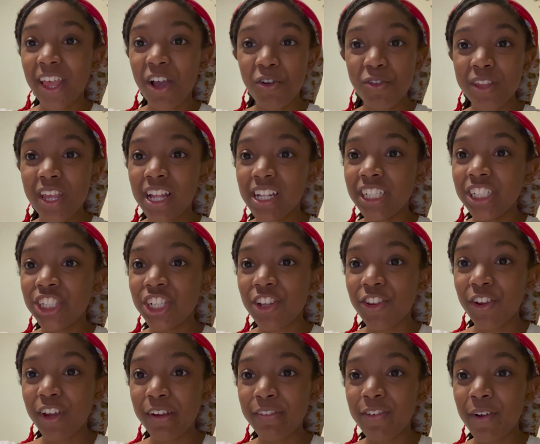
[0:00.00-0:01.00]
they'll tell each
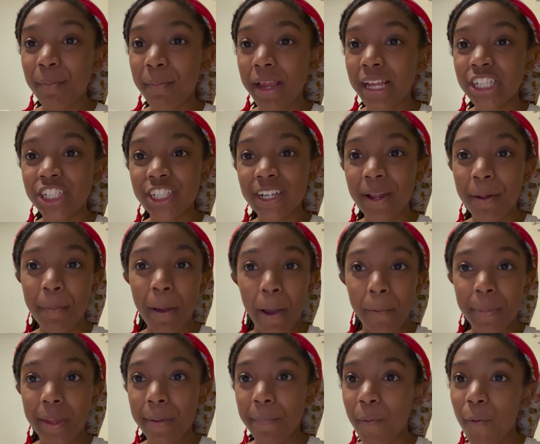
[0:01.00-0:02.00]
other information
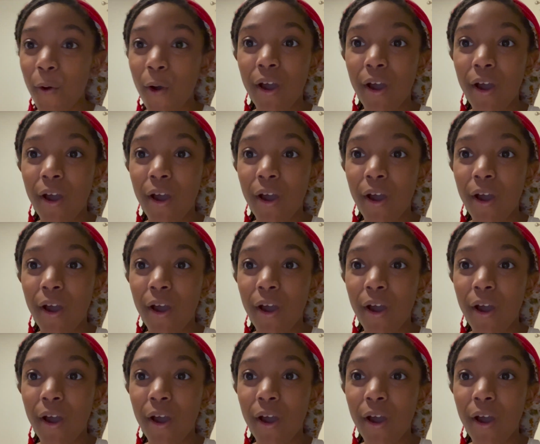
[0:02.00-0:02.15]
about people